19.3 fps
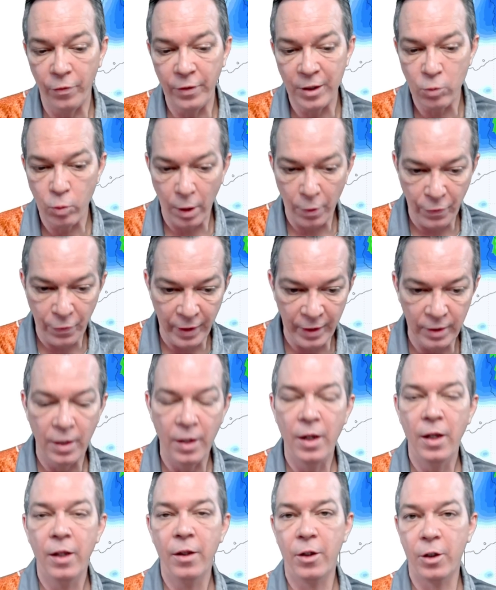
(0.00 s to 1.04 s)
That's why I think
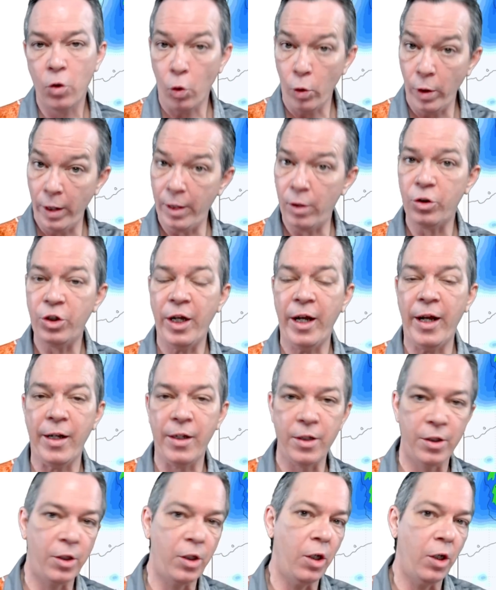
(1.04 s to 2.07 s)
the tornado
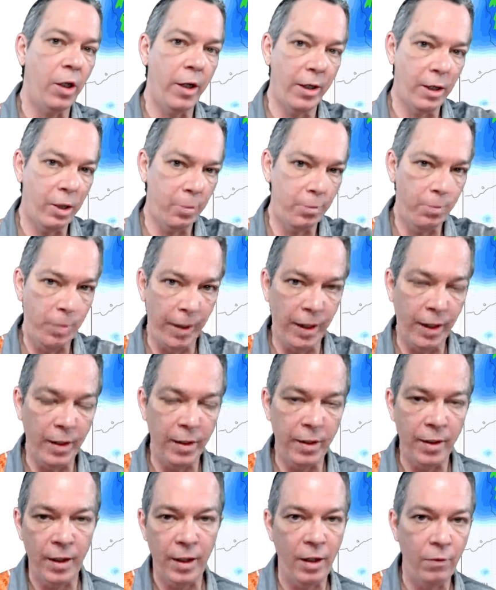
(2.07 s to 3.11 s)
chances could
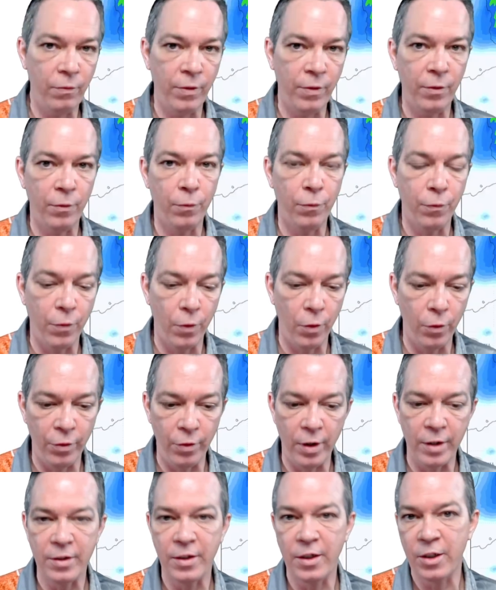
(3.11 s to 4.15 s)
expand even further
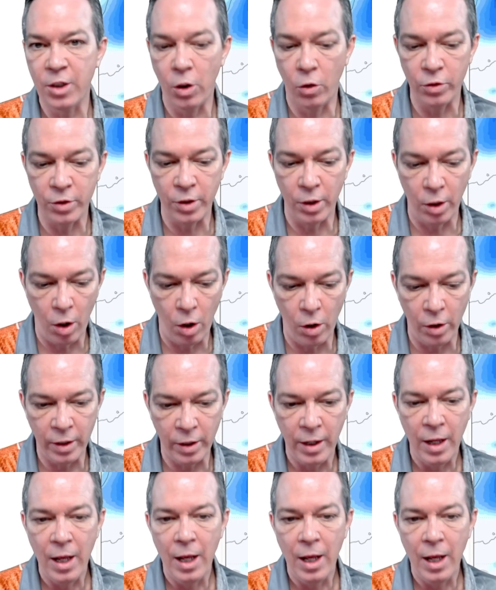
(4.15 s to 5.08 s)
as this goes along.